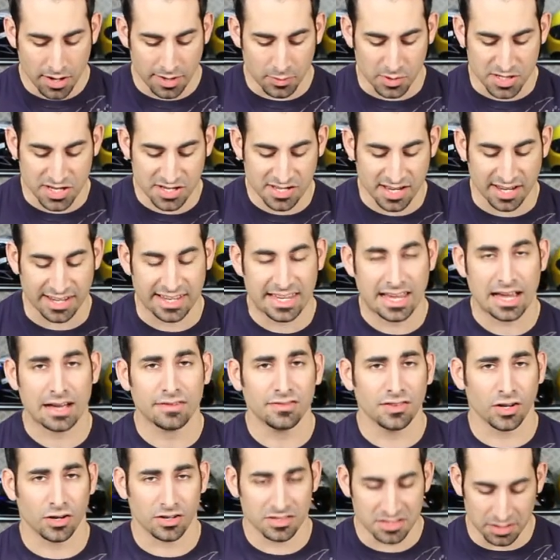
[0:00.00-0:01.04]
which is a
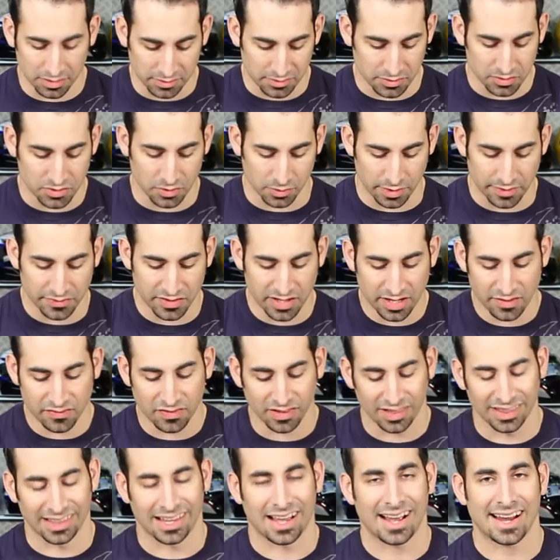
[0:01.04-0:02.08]
Kevlar de derivative
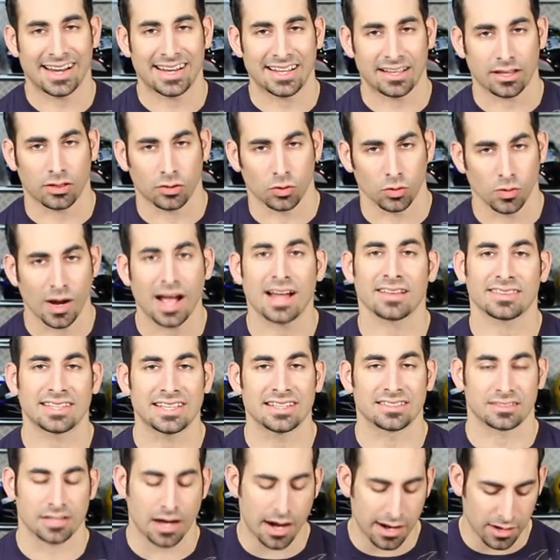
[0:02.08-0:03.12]
lining throughout the
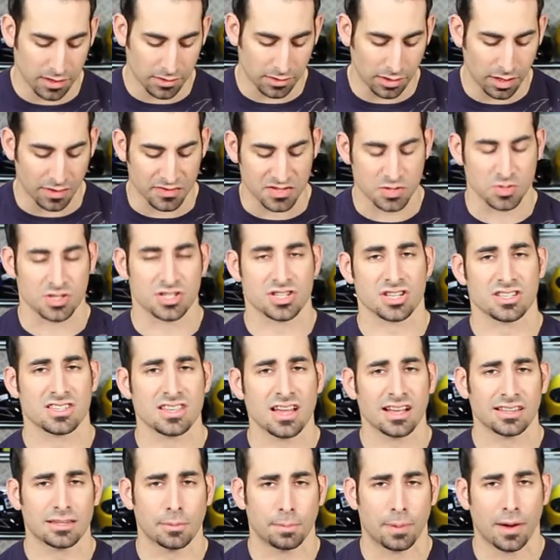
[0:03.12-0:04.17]
entire glove. So it's just
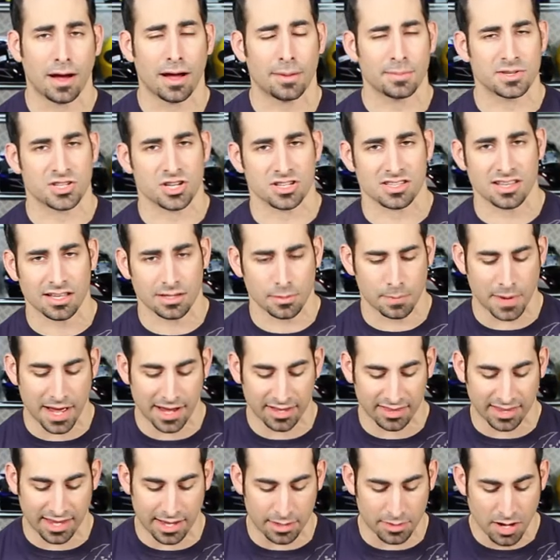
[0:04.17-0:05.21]
not the palm, it's just not the
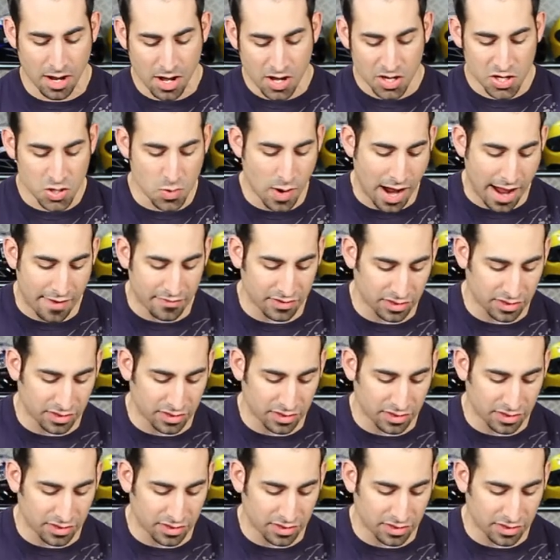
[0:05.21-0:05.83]
back of the hand. You have